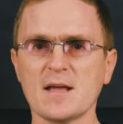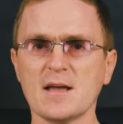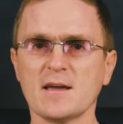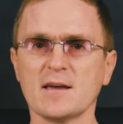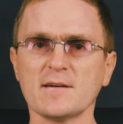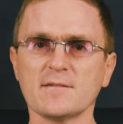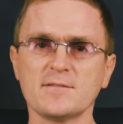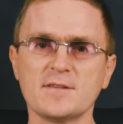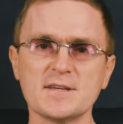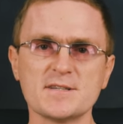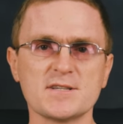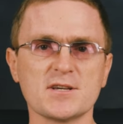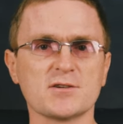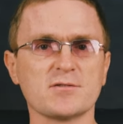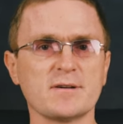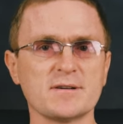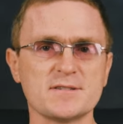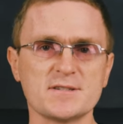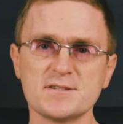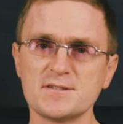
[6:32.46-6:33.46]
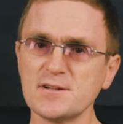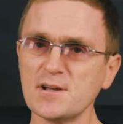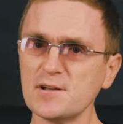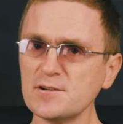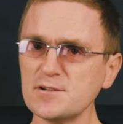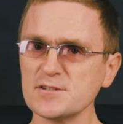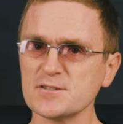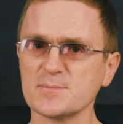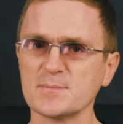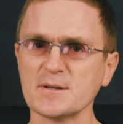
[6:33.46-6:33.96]
If this address is not
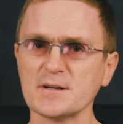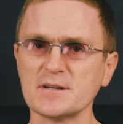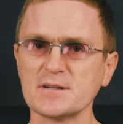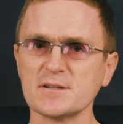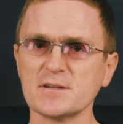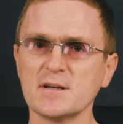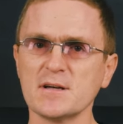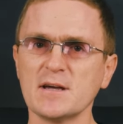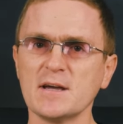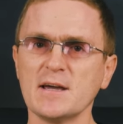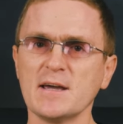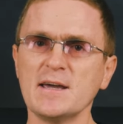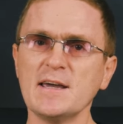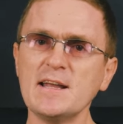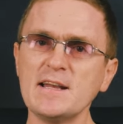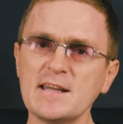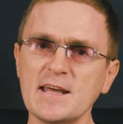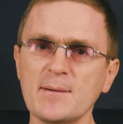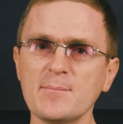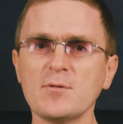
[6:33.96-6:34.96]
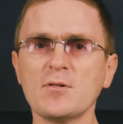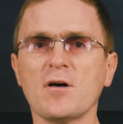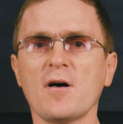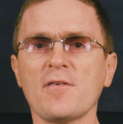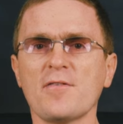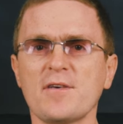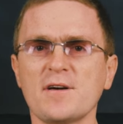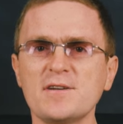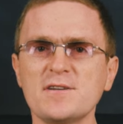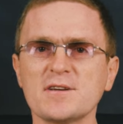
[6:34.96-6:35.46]
displayed, enable
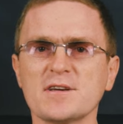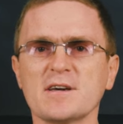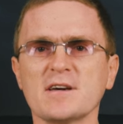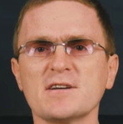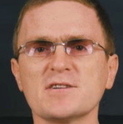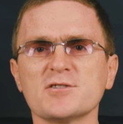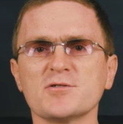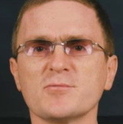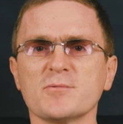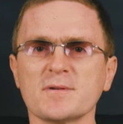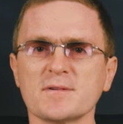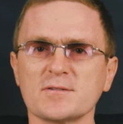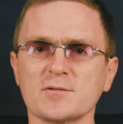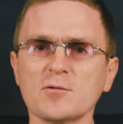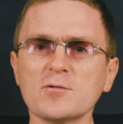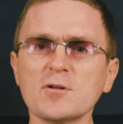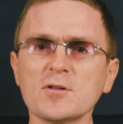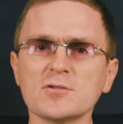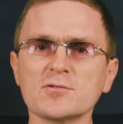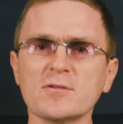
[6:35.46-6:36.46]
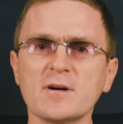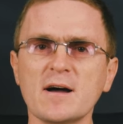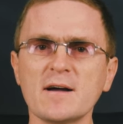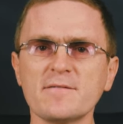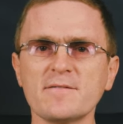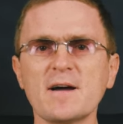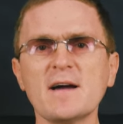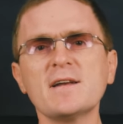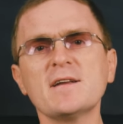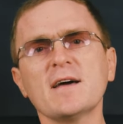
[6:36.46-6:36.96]
authentication with Google
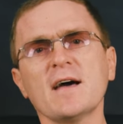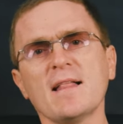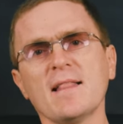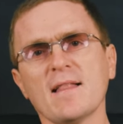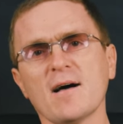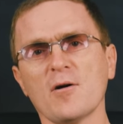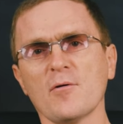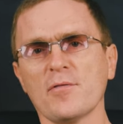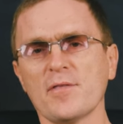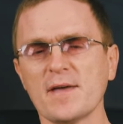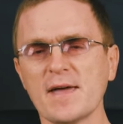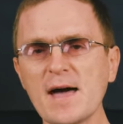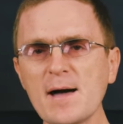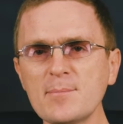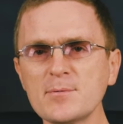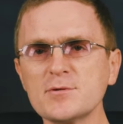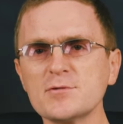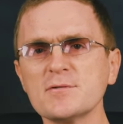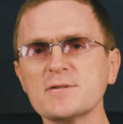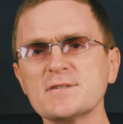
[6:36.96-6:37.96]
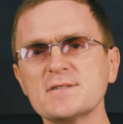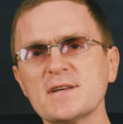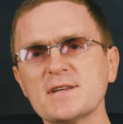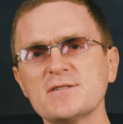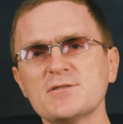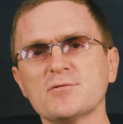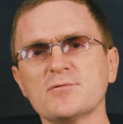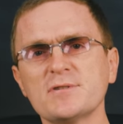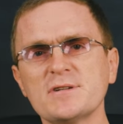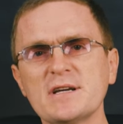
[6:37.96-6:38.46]
Drive and allow the app to
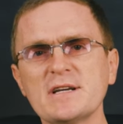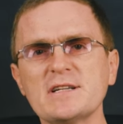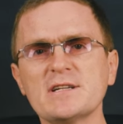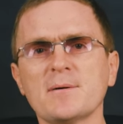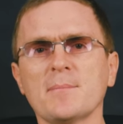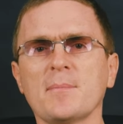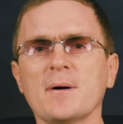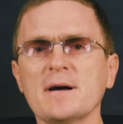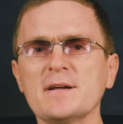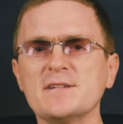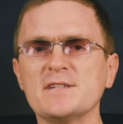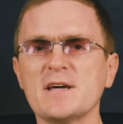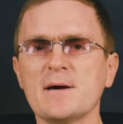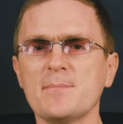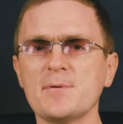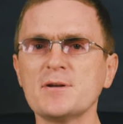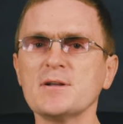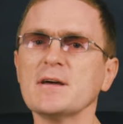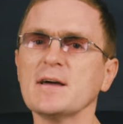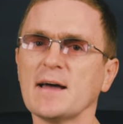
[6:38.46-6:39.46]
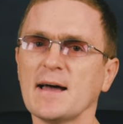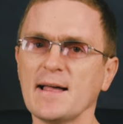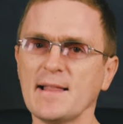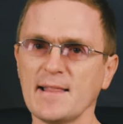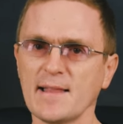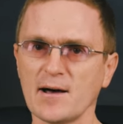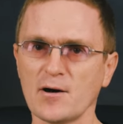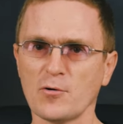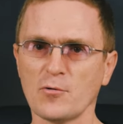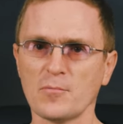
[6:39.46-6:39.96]
access your data by tapping
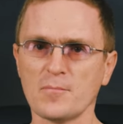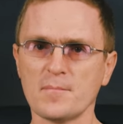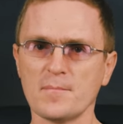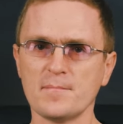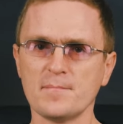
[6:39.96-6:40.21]
Allow.